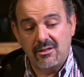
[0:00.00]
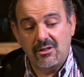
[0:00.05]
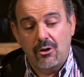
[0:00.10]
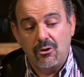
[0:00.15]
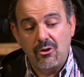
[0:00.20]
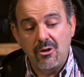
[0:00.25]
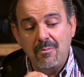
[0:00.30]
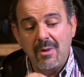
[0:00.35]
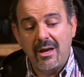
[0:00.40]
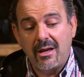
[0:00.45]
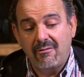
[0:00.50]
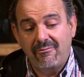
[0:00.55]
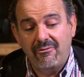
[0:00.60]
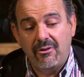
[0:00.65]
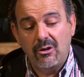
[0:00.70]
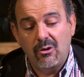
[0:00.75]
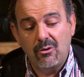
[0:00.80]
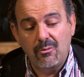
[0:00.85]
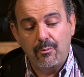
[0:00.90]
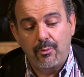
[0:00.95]
So you make a
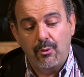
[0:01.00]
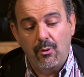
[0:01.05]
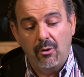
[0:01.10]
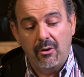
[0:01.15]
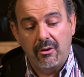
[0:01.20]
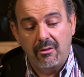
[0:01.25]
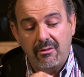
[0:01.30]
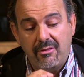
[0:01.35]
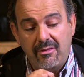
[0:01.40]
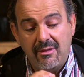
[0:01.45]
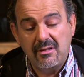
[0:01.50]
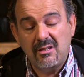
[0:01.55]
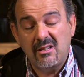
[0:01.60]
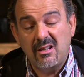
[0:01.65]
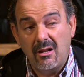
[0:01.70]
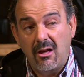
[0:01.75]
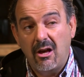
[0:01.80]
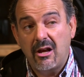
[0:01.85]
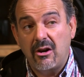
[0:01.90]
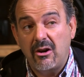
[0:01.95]
very good point. This
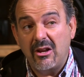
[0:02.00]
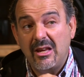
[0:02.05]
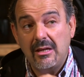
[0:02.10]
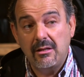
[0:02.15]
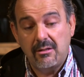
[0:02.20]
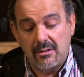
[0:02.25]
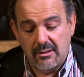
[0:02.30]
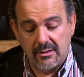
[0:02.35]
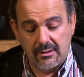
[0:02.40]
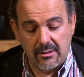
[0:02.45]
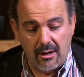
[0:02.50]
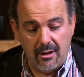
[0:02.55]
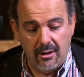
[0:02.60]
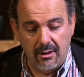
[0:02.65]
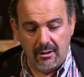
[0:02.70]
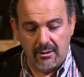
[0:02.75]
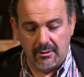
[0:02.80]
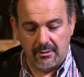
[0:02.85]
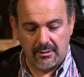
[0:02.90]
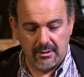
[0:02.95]
slider is
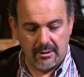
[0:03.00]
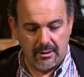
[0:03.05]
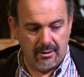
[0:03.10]
silent.